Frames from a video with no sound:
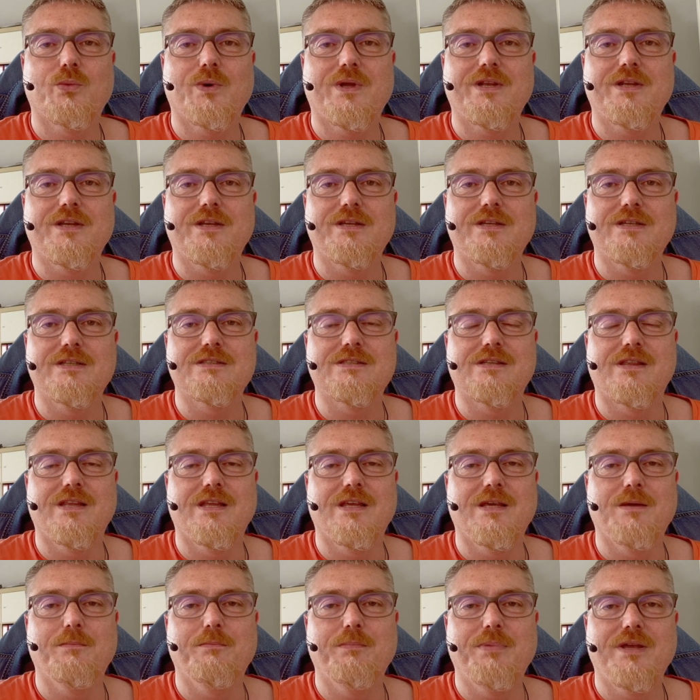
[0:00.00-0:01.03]
One is
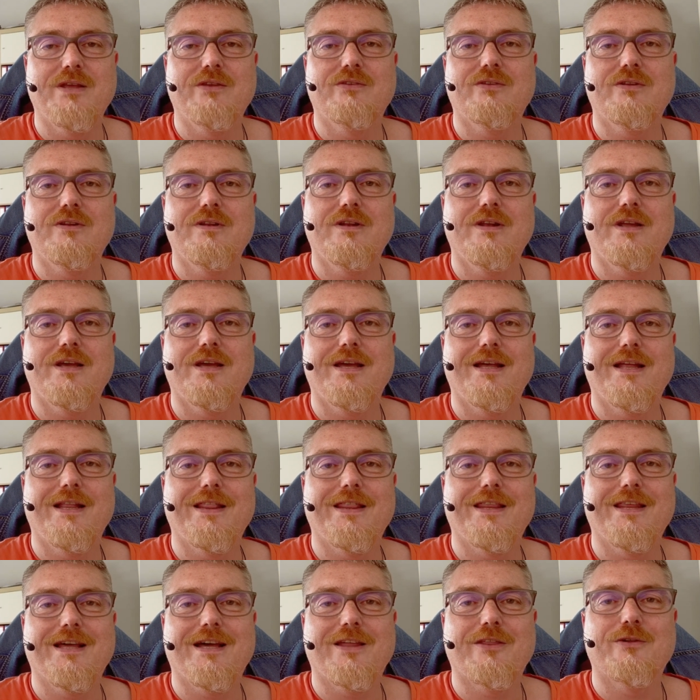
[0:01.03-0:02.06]
the bezel
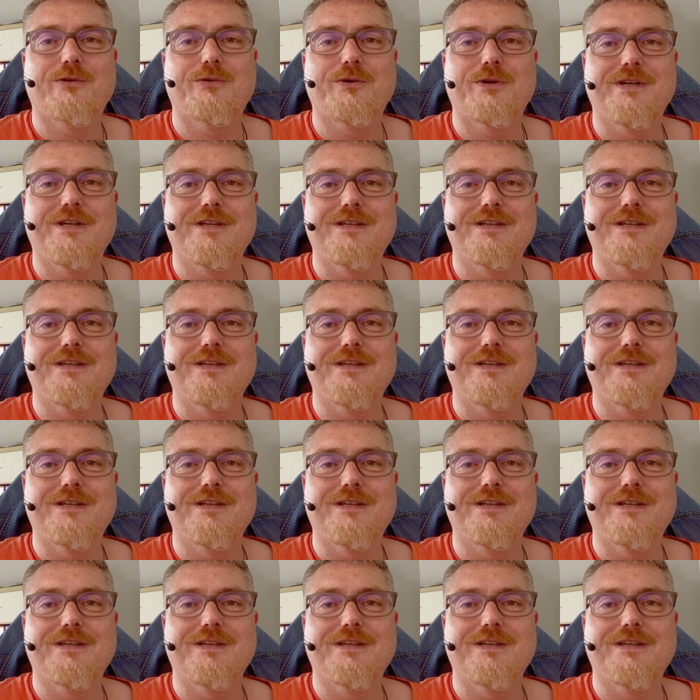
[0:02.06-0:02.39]
and the other